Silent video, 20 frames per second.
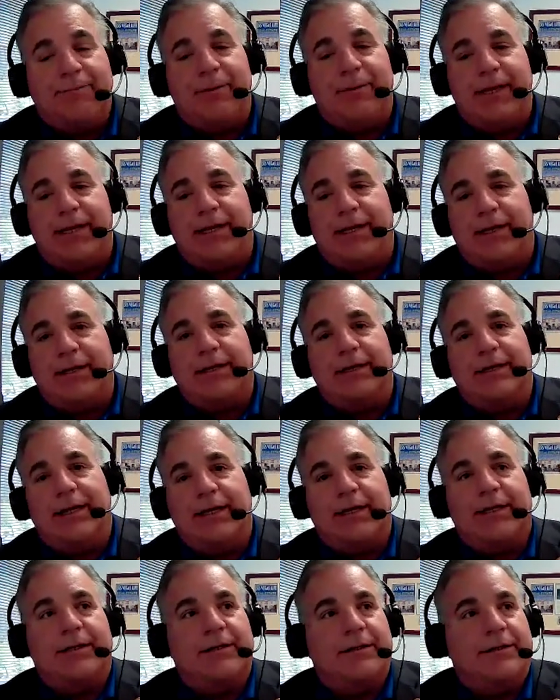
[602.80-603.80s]
be
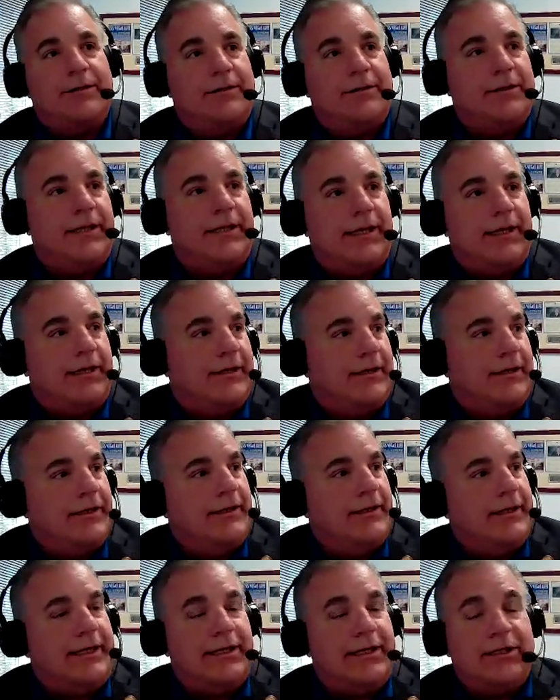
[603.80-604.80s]
in the
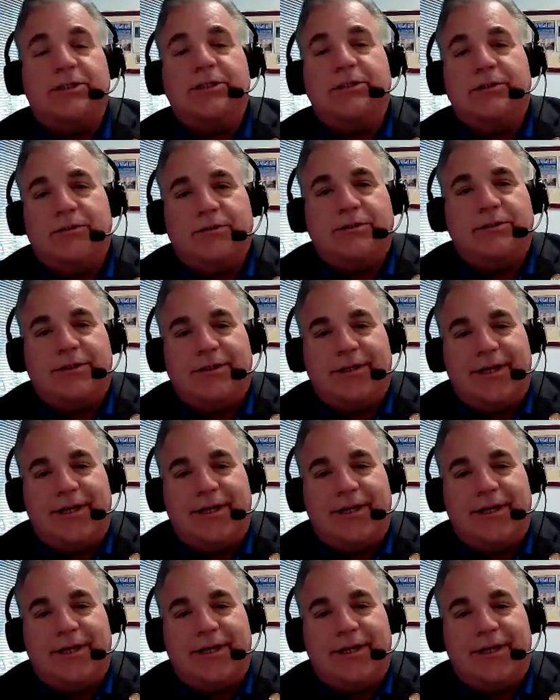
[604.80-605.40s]
issues